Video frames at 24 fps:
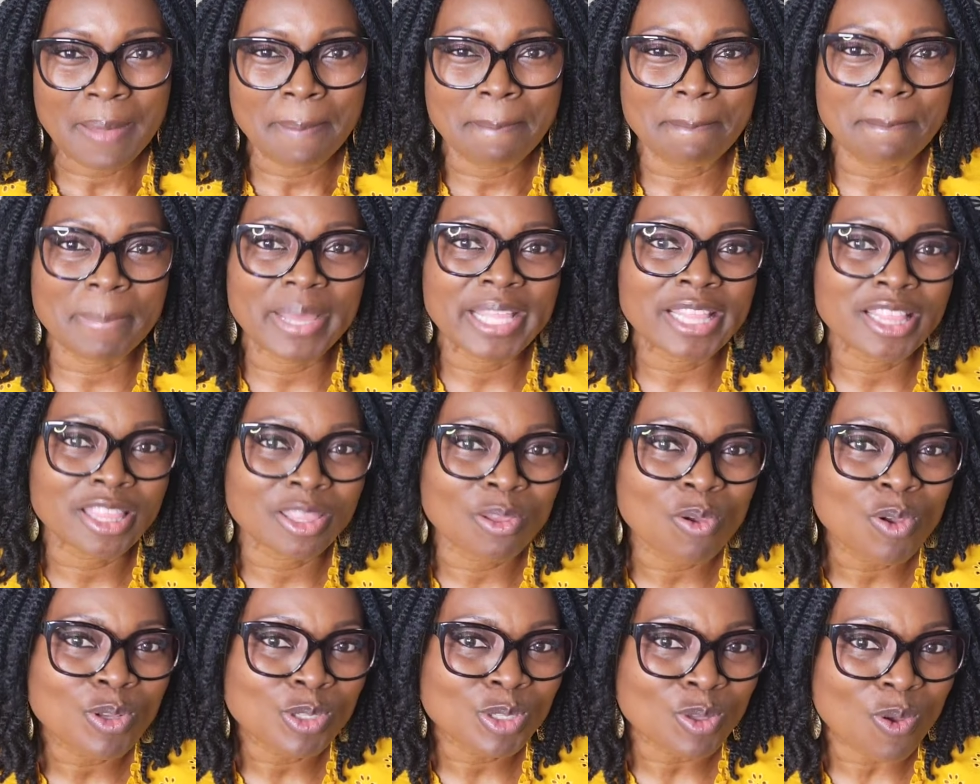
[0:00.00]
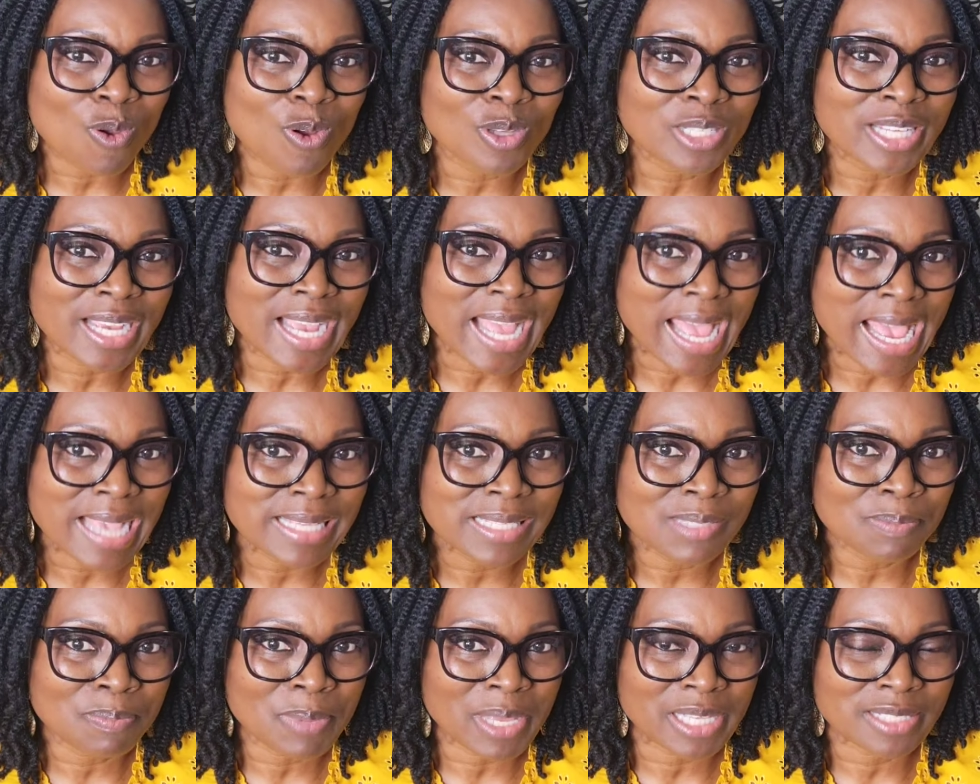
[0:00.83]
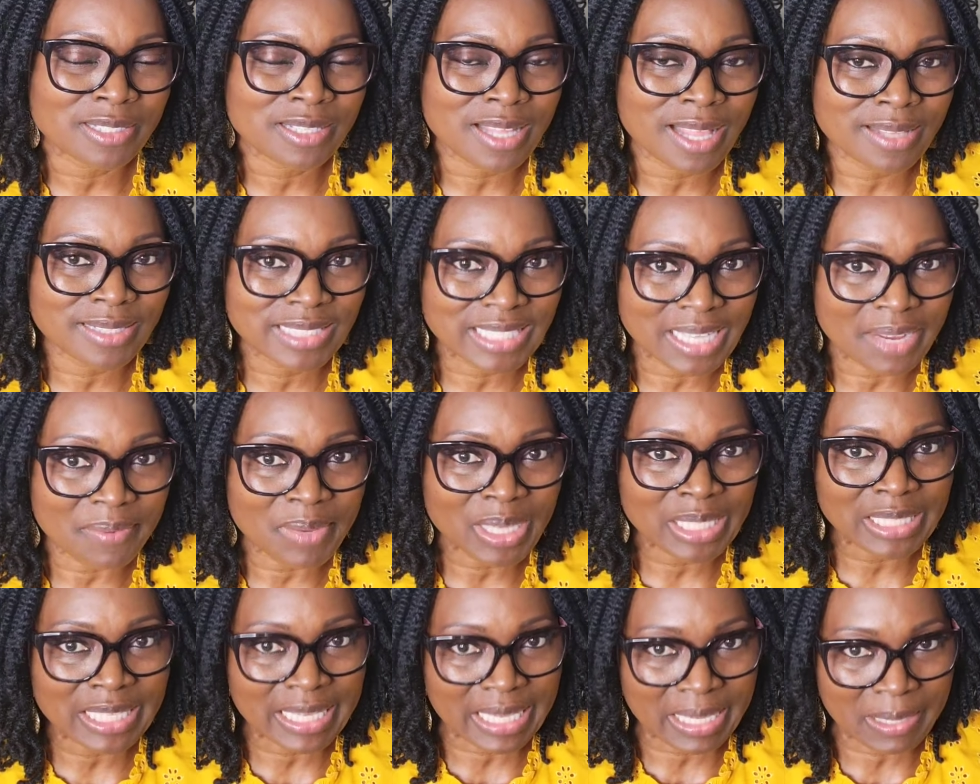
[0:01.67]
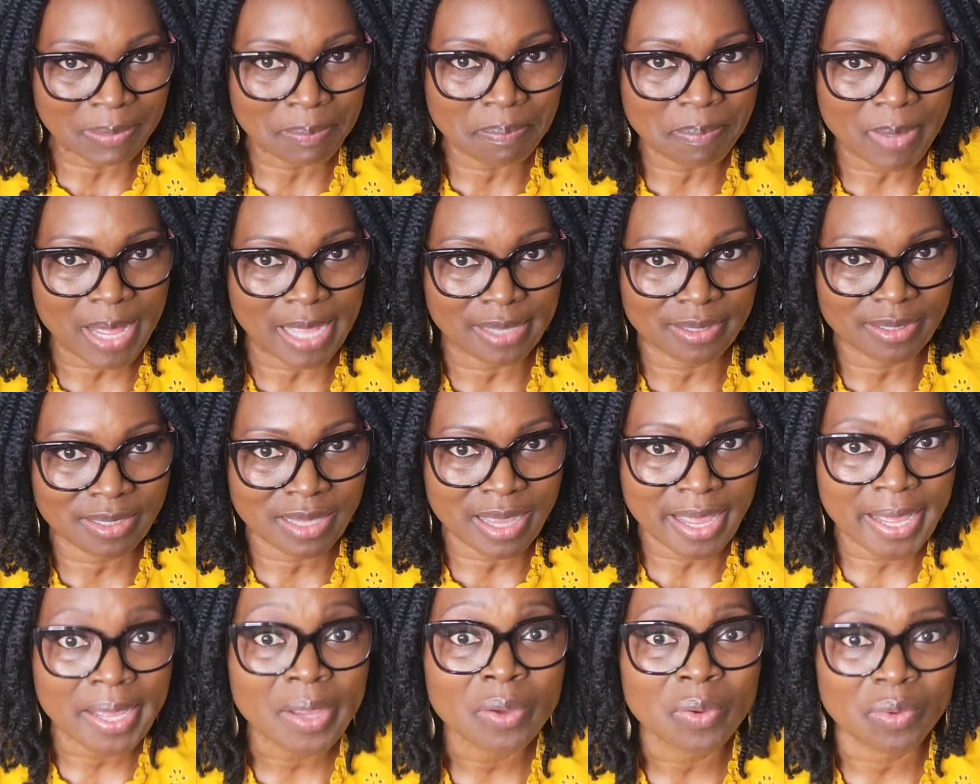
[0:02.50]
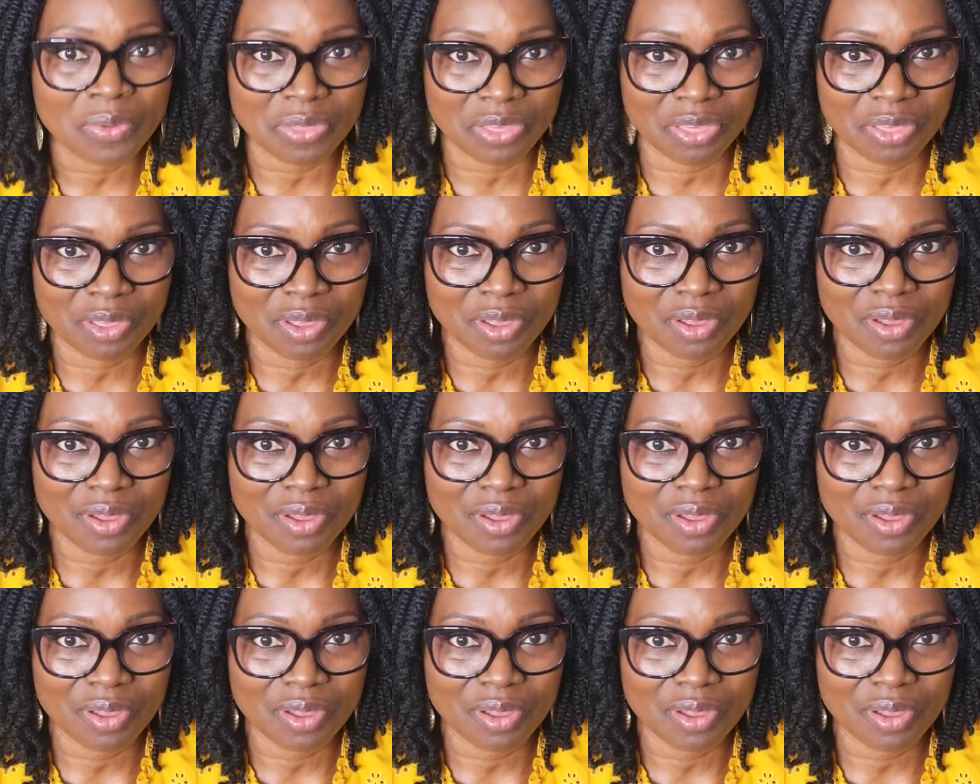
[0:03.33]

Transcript: but those other aspects that directly impact health